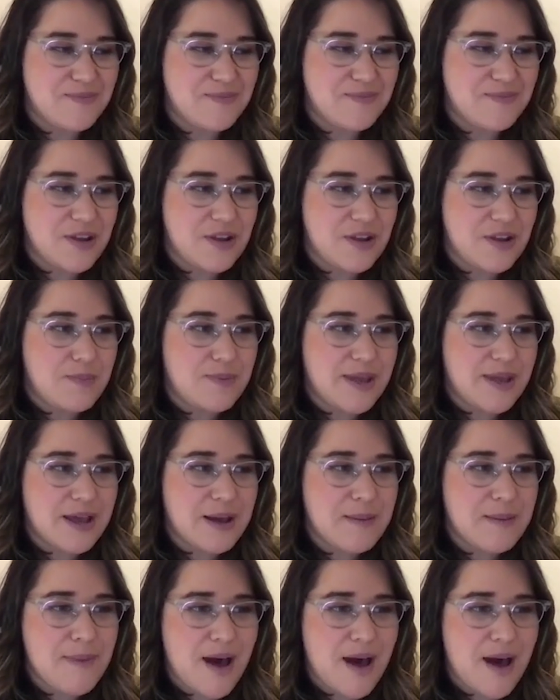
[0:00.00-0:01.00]
you know, being
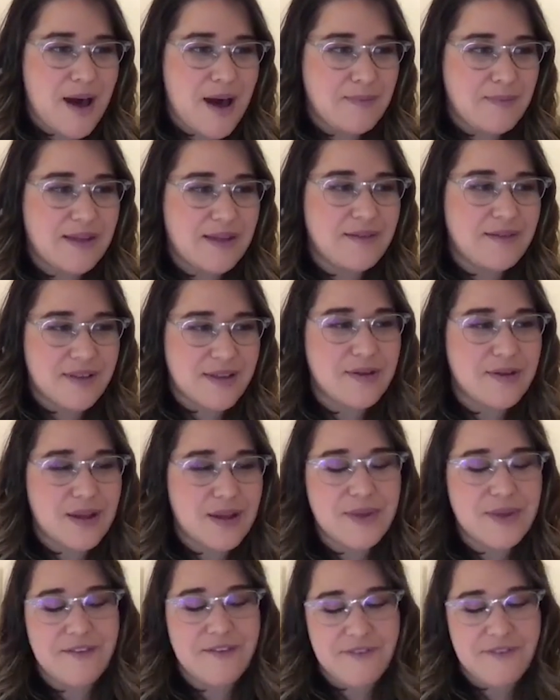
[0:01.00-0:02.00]
a mom can
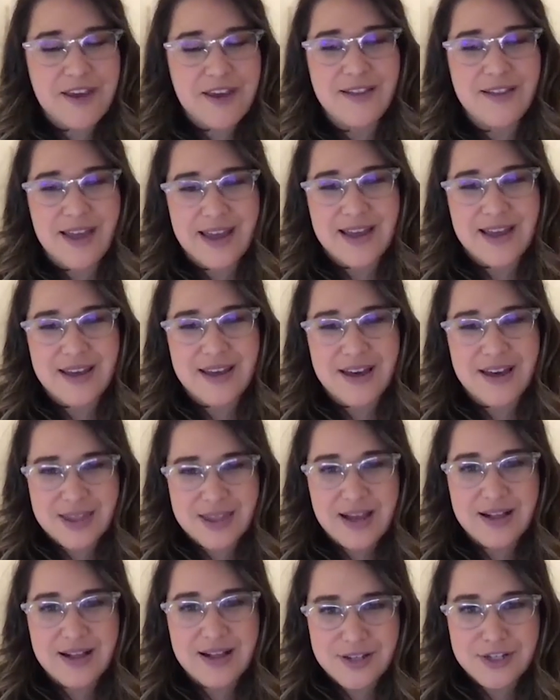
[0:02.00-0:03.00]
feel like a
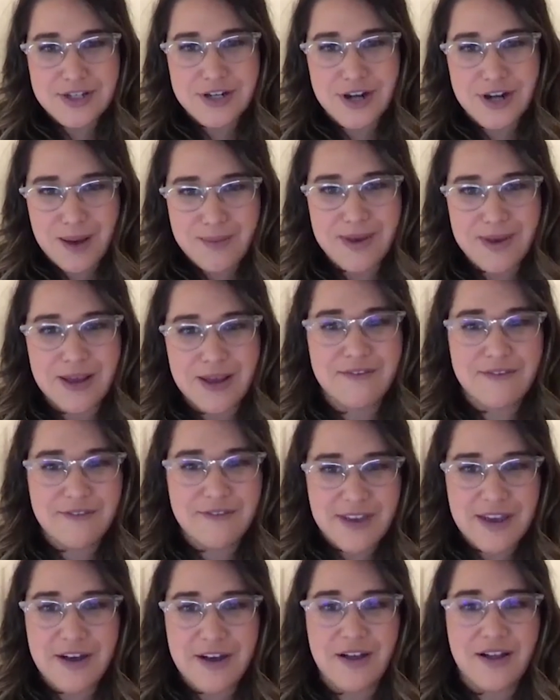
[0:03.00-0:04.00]
thankless job. It can
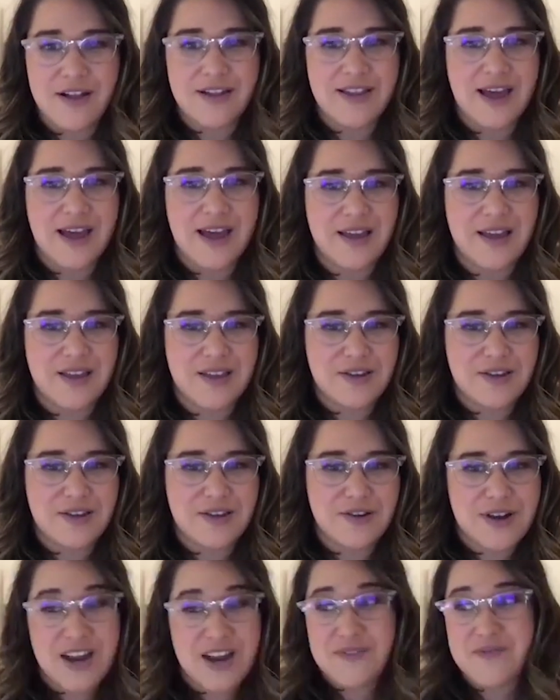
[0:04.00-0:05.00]
feel like you're
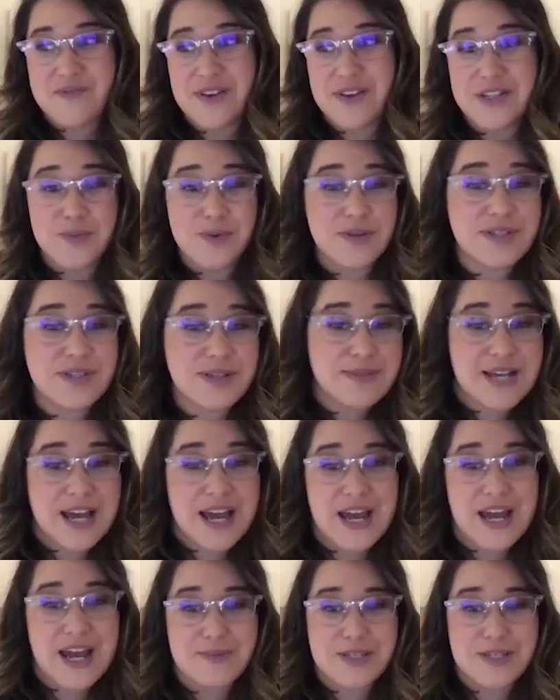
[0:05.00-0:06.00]
kind of invisible
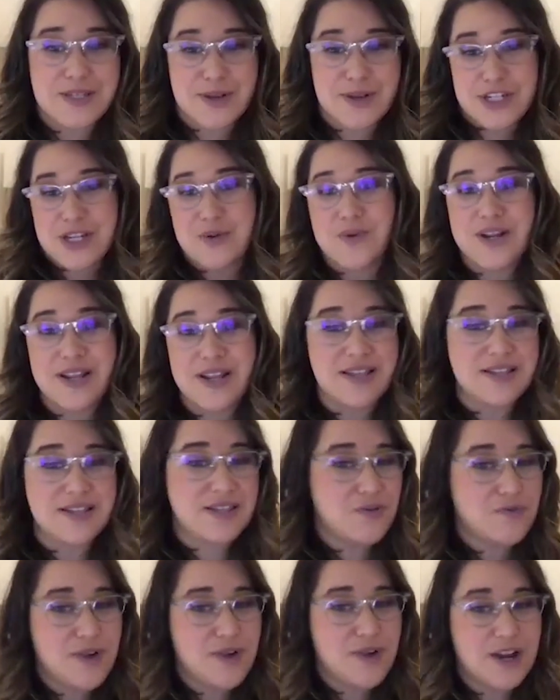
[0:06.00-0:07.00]
sometimes, especially when
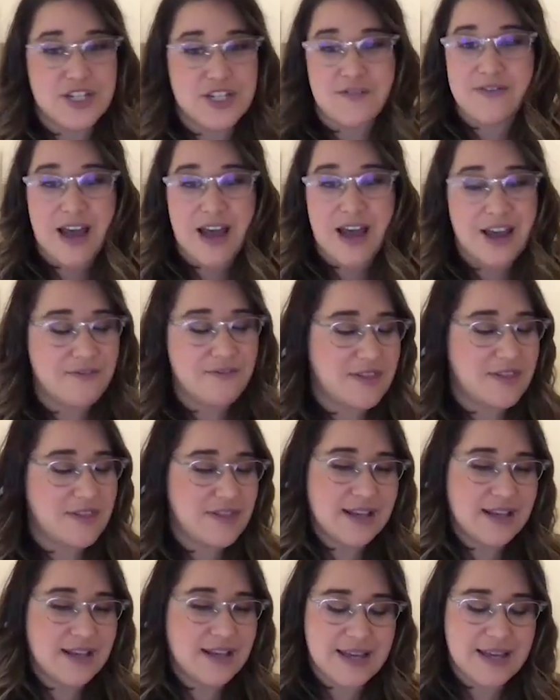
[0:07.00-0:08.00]
the rush of life and
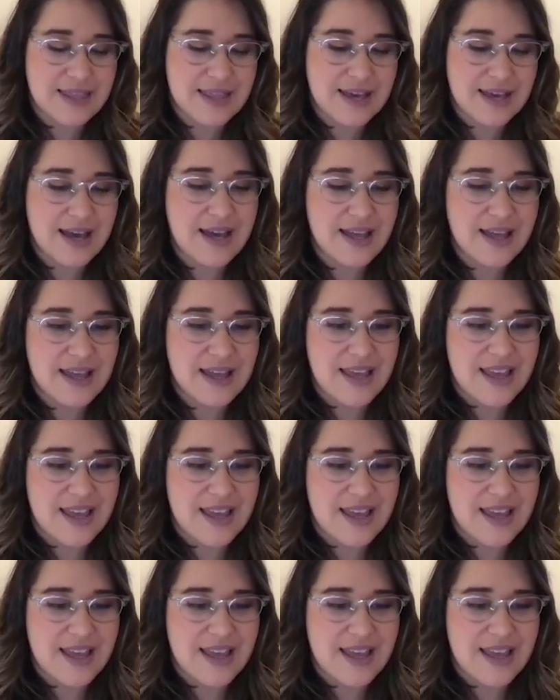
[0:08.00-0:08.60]
things like that.